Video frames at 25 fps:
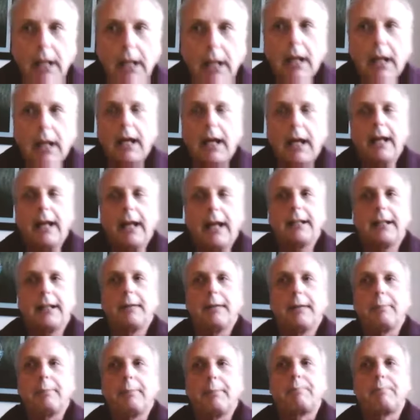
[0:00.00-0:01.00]
and
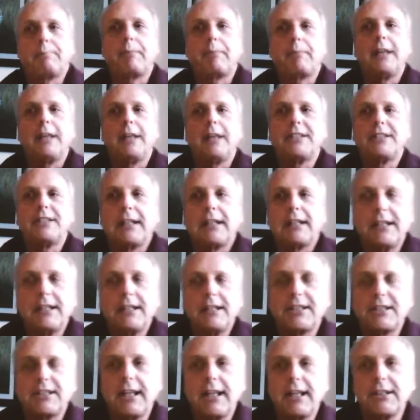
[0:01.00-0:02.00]
it basically
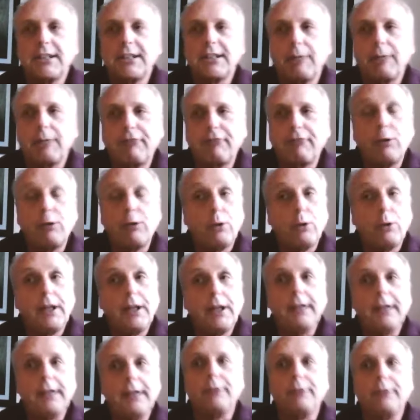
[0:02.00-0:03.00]
stays up or
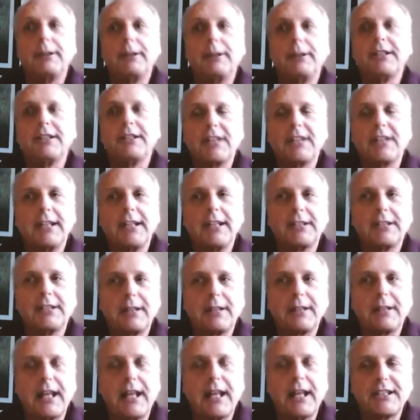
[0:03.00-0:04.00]
heel, and it
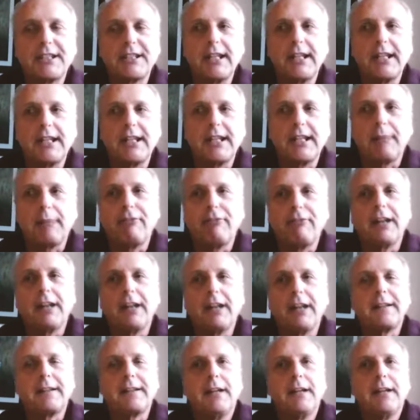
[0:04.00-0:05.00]
stays
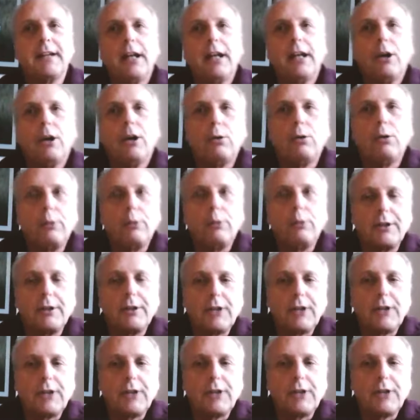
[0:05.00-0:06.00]
upright all the
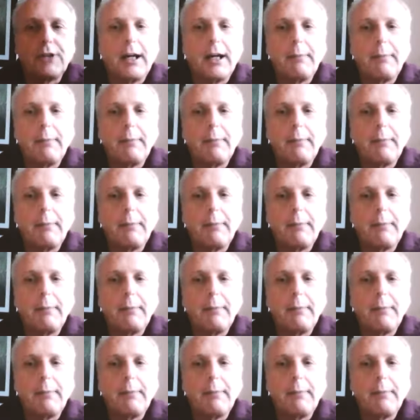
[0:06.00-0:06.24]
time.